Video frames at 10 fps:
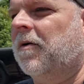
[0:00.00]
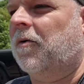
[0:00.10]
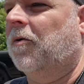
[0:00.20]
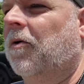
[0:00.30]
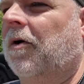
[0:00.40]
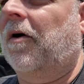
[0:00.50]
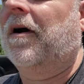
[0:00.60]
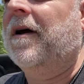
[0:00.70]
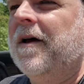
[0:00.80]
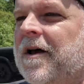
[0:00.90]
or
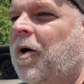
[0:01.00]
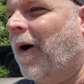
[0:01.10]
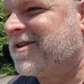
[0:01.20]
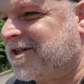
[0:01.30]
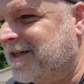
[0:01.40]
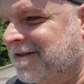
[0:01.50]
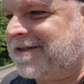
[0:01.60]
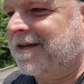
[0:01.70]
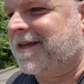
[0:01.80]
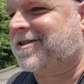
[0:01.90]

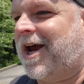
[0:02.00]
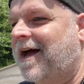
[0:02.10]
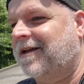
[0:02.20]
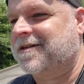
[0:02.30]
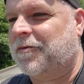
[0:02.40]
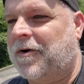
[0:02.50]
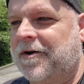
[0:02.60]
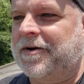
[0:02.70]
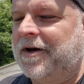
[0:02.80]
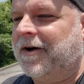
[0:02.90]
questions that challenge what
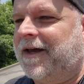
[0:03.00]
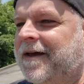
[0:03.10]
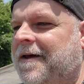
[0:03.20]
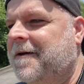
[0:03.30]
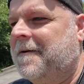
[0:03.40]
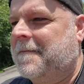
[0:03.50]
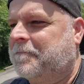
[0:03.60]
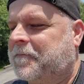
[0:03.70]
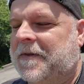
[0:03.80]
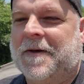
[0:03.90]
you're doing
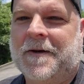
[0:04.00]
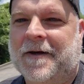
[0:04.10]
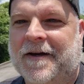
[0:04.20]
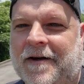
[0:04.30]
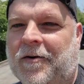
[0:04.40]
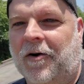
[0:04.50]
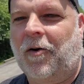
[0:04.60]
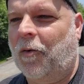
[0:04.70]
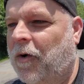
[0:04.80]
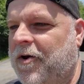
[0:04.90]

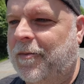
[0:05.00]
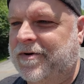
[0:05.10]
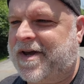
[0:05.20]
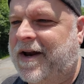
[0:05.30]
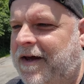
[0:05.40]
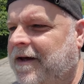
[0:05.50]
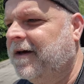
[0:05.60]
or what you're presenting.